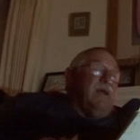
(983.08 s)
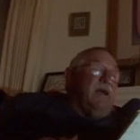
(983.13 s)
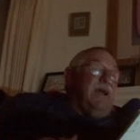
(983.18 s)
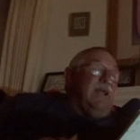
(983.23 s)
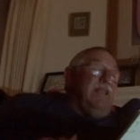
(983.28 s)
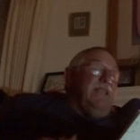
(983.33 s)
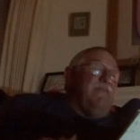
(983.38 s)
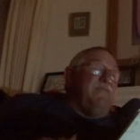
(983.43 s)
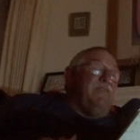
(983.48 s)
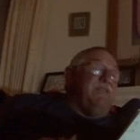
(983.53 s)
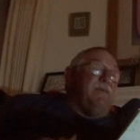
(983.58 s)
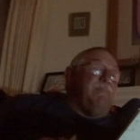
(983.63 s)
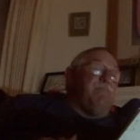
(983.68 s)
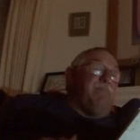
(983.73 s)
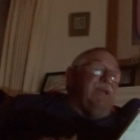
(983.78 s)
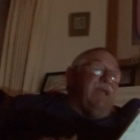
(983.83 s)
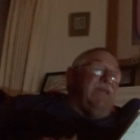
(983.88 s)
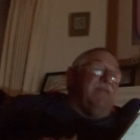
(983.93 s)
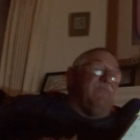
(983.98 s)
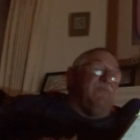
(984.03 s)
I live in a
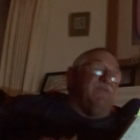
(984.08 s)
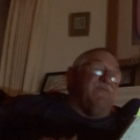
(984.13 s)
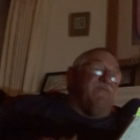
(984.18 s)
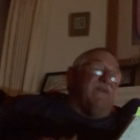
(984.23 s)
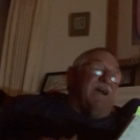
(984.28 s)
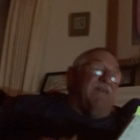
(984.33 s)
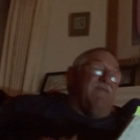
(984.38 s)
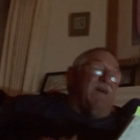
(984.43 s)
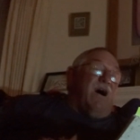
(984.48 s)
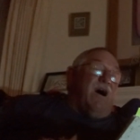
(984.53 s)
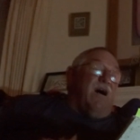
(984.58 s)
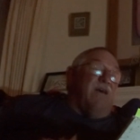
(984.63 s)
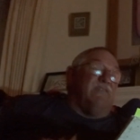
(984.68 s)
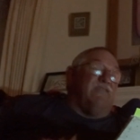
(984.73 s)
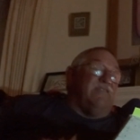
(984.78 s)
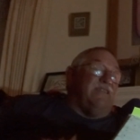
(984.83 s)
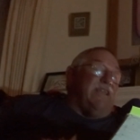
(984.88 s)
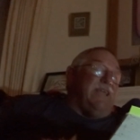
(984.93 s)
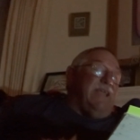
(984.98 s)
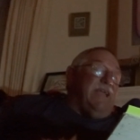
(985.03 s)
pen with five
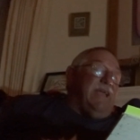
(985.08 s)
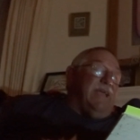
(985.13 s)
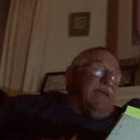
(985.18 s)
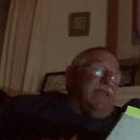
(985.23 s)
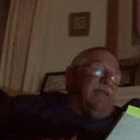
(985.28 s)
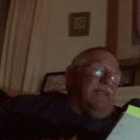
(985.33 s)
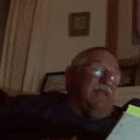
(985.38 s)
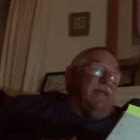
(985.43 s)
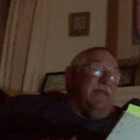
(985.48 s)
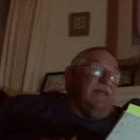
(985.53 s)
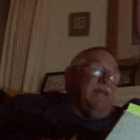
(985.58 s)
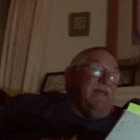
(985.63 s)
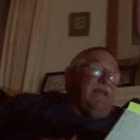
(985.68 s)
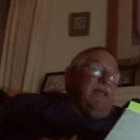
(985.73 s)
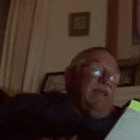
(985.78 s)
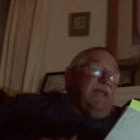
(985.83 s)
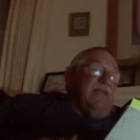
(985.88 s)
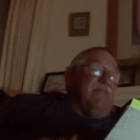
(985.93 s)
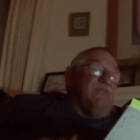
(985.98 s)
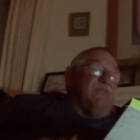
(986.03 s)
hogs and a hen
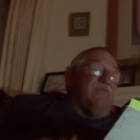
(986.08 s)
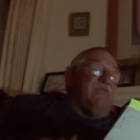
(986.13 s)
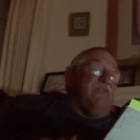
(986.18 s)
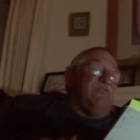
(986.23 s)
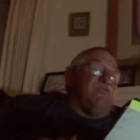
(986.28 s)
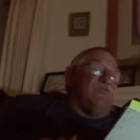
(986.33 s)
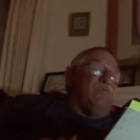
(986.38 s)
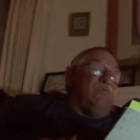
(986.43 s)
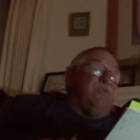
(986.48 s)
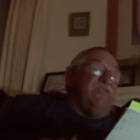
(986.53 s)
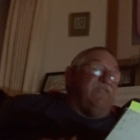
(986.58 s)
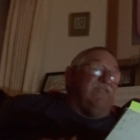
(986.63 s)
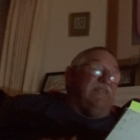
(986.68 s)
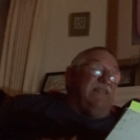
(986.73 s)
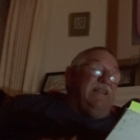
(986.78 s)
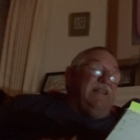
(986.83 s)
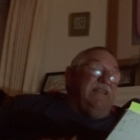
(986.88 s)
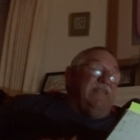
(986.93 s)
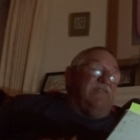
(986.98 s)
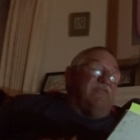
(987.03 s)
and three
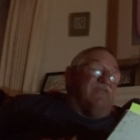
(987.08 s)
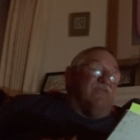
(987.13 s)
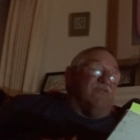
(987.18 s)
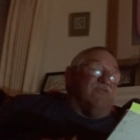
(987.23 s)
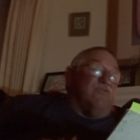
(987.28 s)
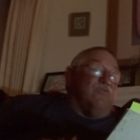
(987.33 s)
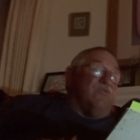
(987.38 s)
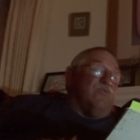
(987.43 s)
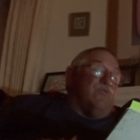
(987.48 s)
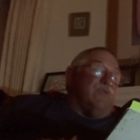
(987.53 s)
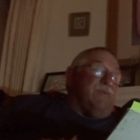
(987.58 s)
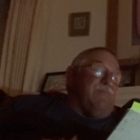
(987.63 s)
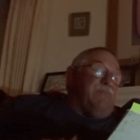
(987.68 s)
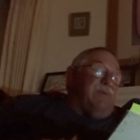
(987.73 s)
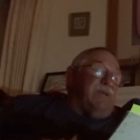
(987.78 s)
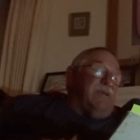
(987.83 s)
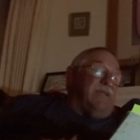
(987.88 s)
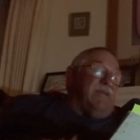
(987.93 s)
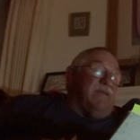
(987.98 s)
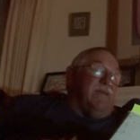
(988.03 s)
squizzly lizards who creep
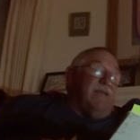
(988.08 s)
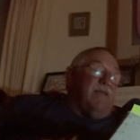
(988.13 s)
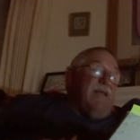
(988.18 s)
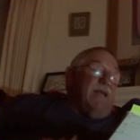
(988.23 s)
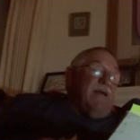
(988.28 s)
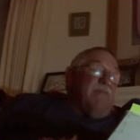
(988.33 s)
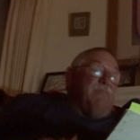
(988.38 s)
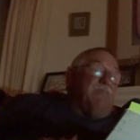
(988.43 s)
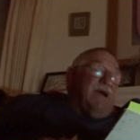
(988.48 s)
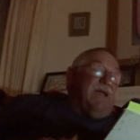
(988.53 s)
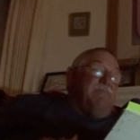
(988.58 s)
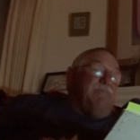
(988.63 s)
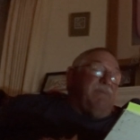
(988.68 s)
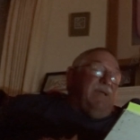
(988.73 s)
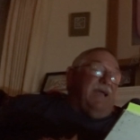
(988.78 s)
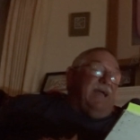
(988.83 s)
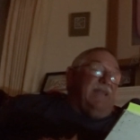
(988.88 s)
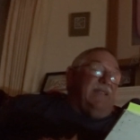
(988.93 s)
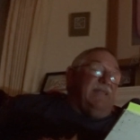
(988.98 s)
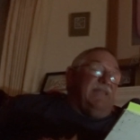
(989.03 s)
in. My
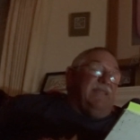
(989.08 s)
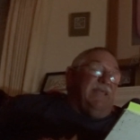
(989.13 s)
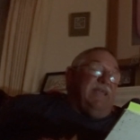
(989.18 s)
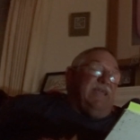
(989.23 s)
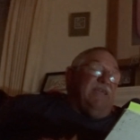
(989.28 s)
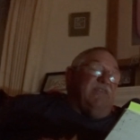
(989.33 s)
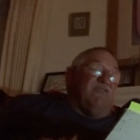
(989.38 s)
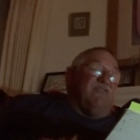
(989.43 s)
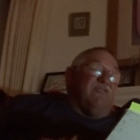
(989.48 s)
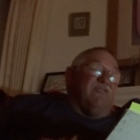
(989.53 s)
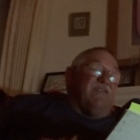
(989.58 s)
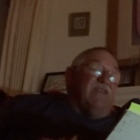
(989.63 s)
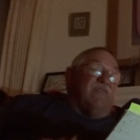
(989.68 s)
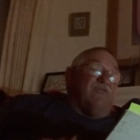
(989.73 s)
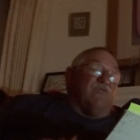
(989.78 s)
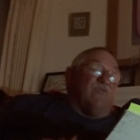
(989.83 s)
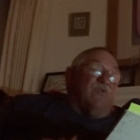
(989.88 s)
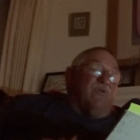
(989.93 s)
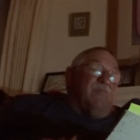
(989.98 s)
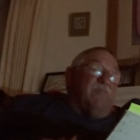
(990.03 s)
bed and they itch as I
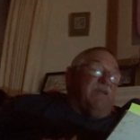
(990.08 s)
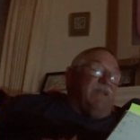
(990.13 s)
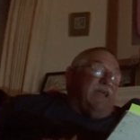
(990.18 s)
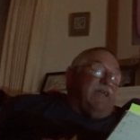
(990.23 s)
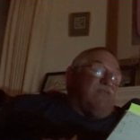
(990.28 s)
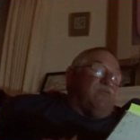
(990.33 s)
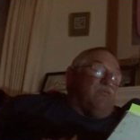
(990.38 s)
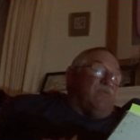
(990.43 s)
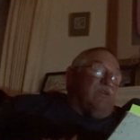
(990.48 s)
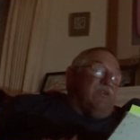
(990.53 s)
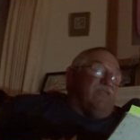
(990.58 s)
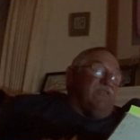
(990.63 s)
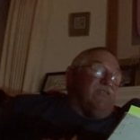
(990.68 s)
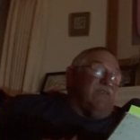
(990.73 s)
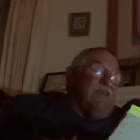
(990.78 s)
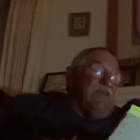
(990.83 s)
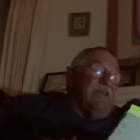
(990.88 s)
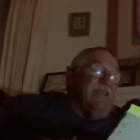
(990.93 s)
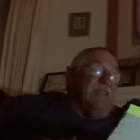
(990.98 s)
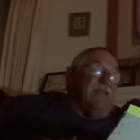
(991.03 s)
squirm and I twitch
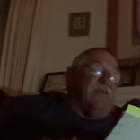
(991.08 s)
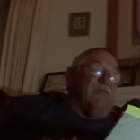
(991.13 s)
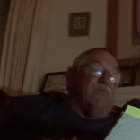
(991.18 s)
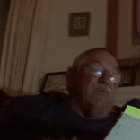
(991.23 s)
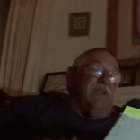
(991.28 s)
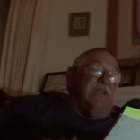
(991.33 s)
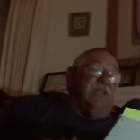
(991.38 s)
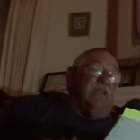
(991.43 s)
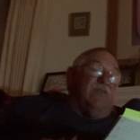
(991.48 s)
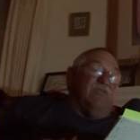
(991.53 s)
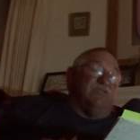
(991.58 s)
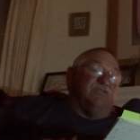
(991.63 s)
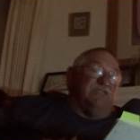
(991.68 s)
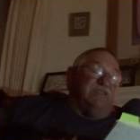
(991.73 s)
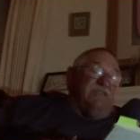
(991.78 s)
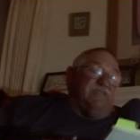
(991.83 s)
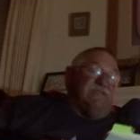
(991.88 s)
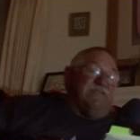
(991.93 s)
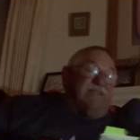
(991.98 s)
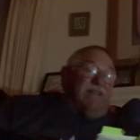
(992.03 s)
in the cruddy old
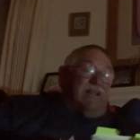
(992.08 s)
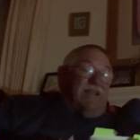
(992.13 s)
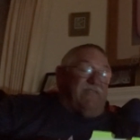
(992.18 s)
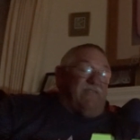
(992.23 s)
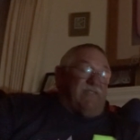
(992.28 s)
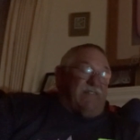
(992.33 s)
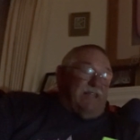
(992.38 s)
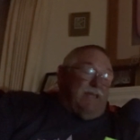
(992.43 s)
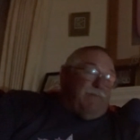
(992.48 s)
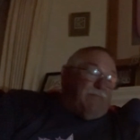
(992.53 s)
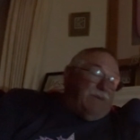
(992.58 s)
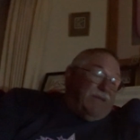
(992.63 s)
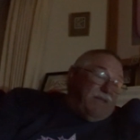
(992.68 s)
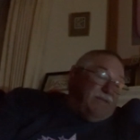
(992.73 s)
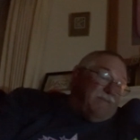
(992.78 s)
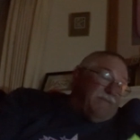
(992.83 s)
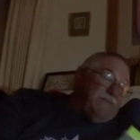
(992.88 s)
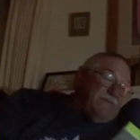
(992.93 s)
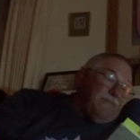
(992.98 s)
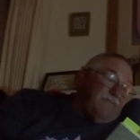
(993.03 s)
sheets that I sleep
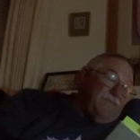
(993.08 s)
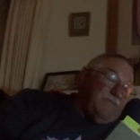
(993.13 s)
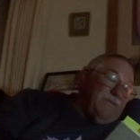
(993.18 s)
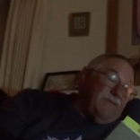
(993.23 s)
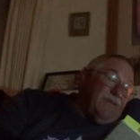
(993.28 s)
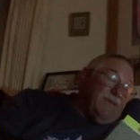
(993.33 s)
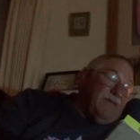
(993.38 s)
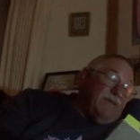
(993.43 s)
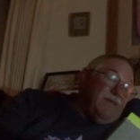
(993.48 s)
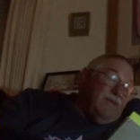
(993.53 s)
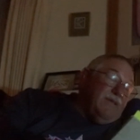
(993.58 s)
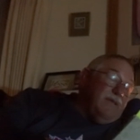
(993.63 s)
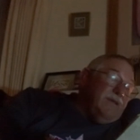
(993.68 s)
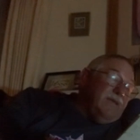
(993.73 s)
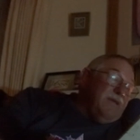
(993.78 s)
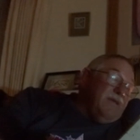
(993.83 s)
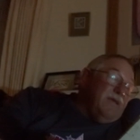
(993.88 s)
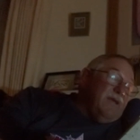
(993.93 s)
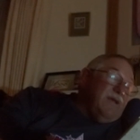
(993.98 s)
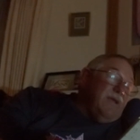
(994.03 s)
in.
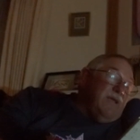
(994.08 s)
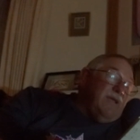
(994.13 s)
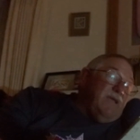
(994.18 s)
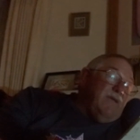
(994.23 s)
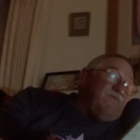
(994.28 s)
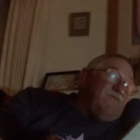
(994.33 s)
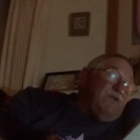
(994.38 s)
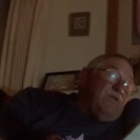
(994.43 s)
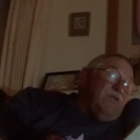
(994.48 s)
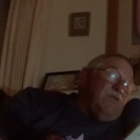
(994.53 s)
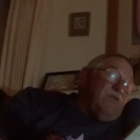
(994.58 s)
If you